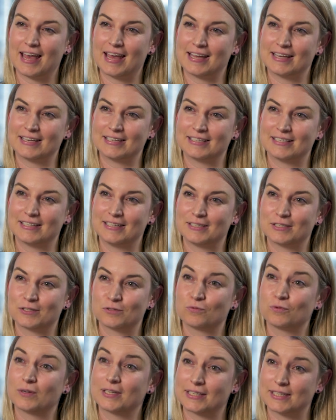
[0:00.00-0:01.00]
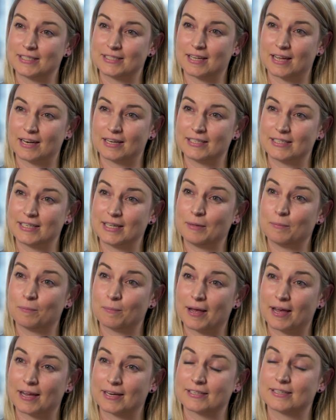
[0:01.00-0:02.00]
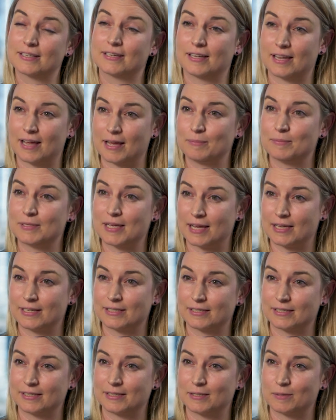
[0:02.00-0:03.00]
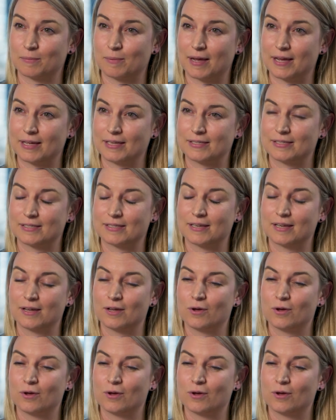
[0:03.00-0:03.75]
and this is really starting to impact the claims handling space.